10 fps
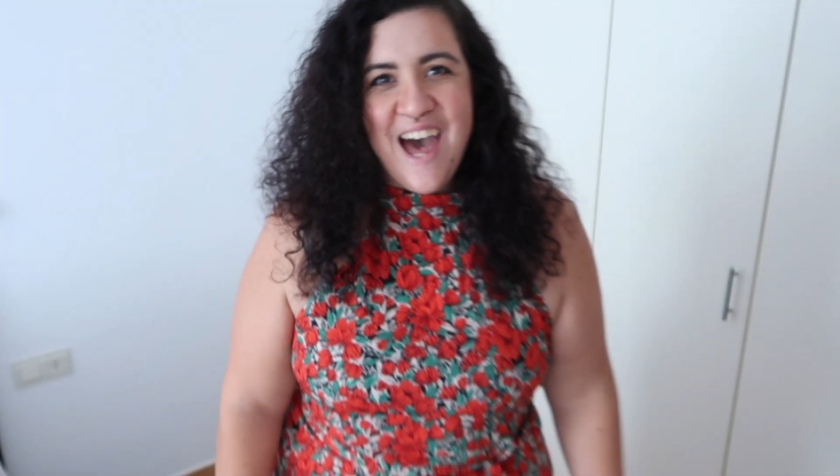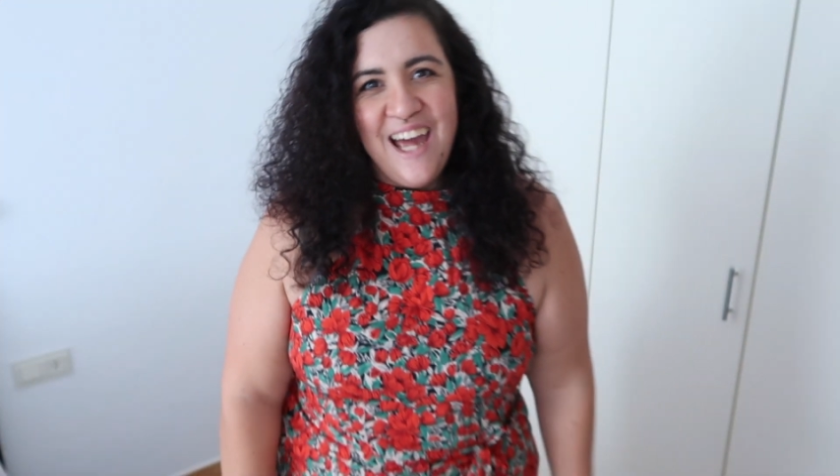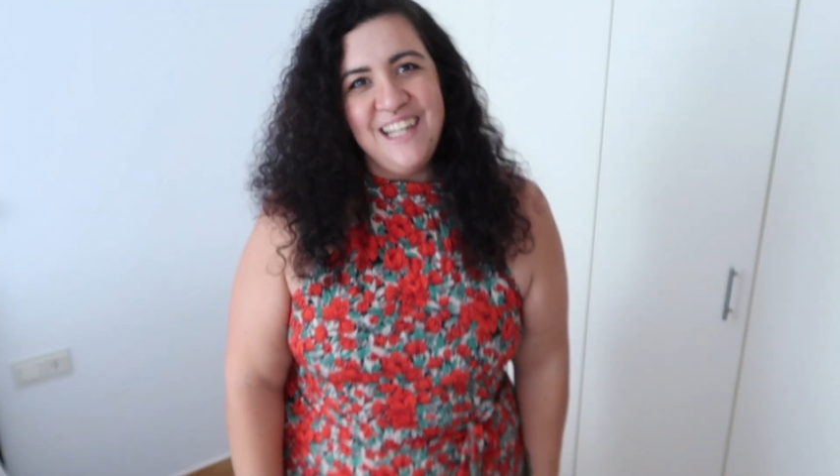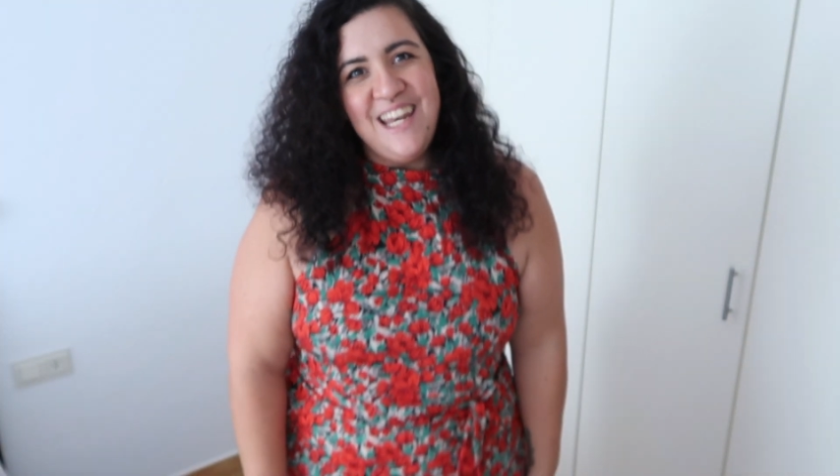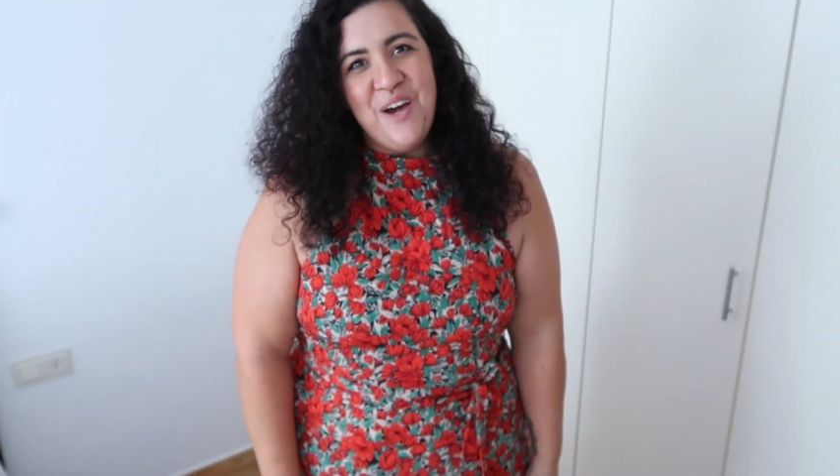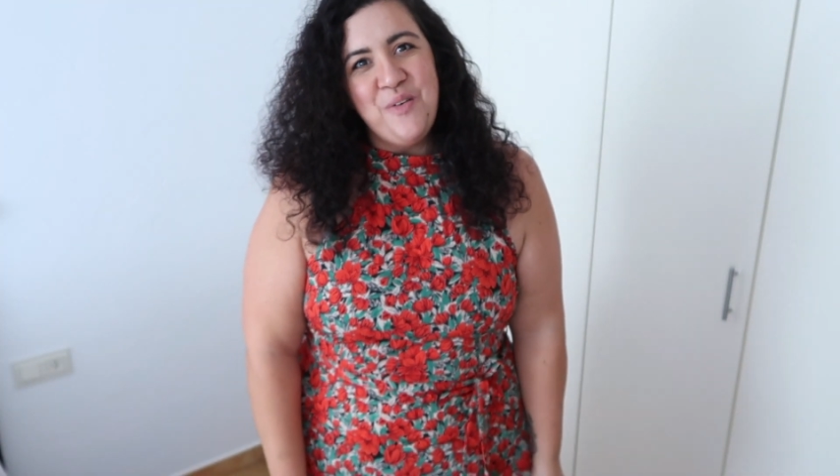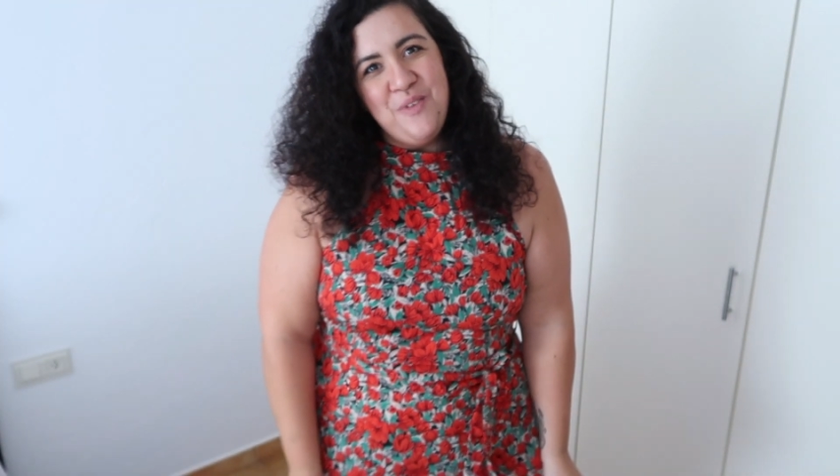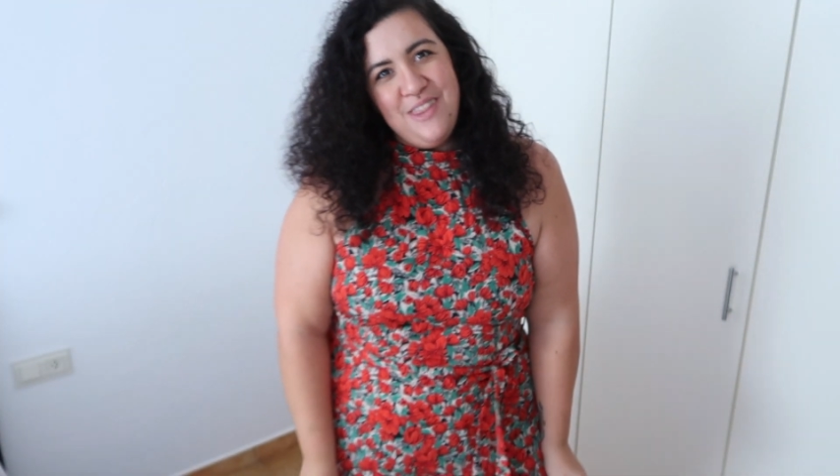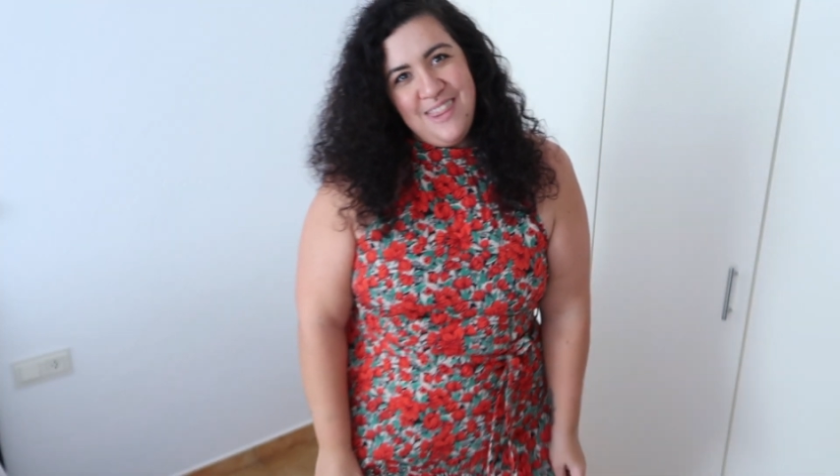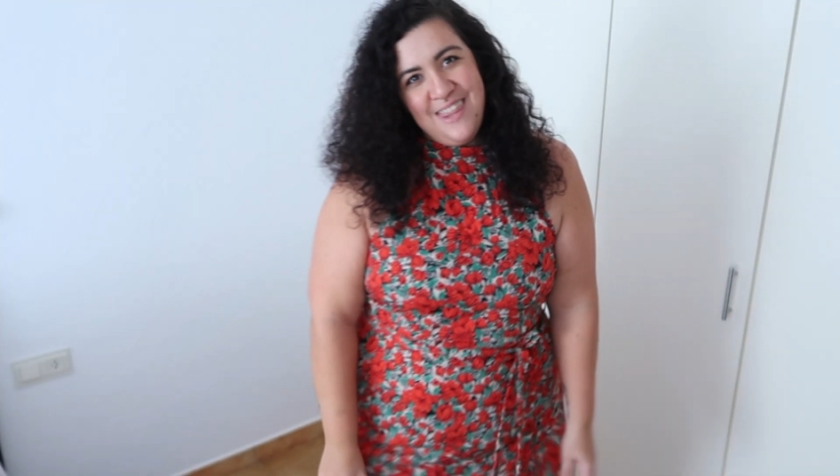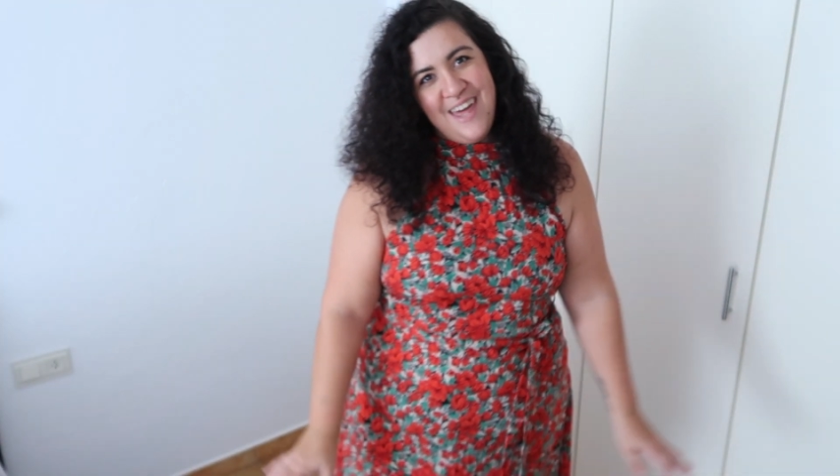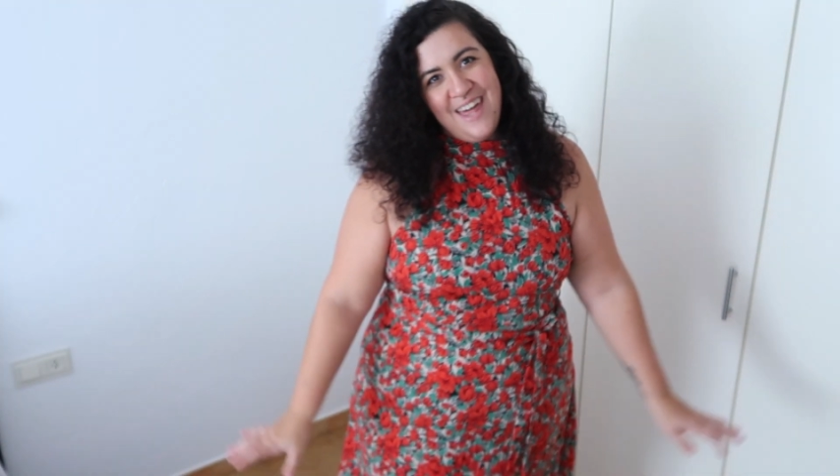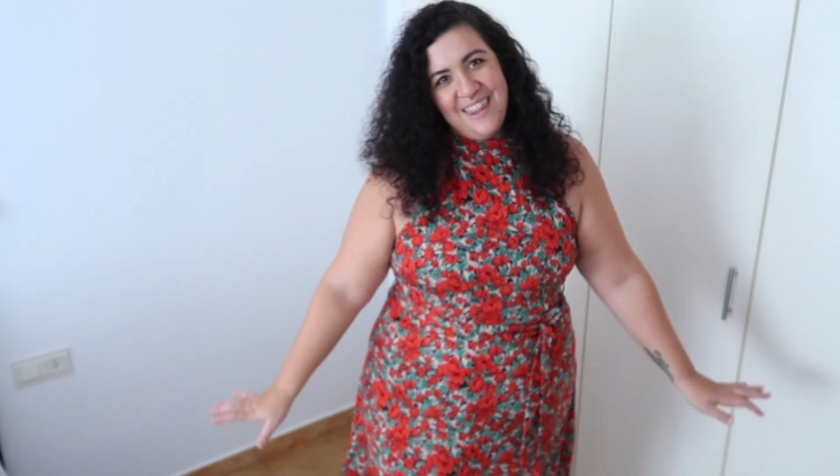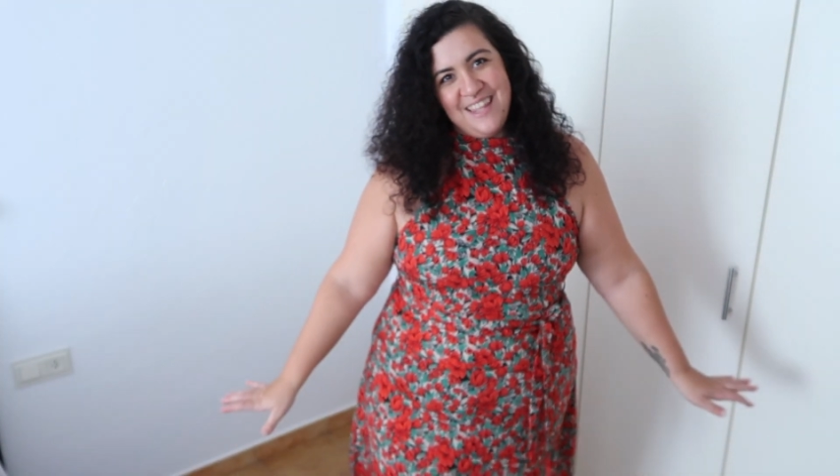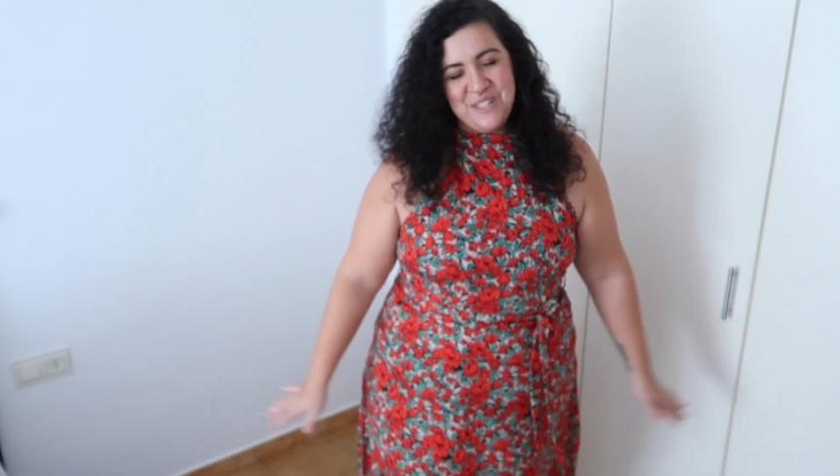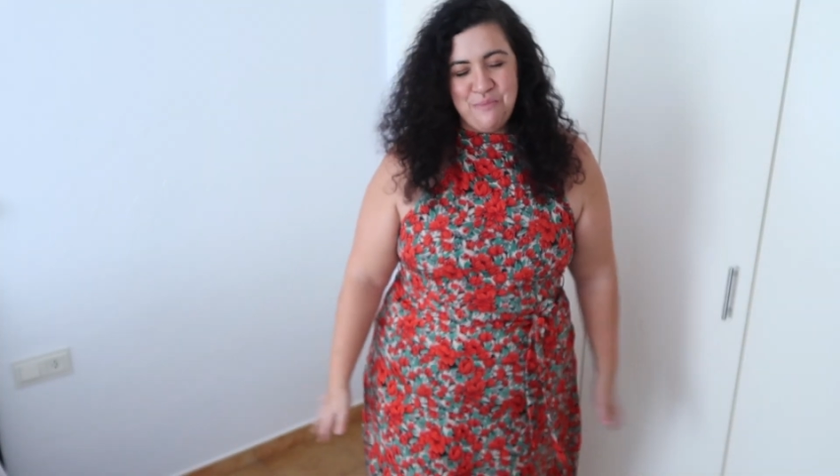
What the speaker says: And now for this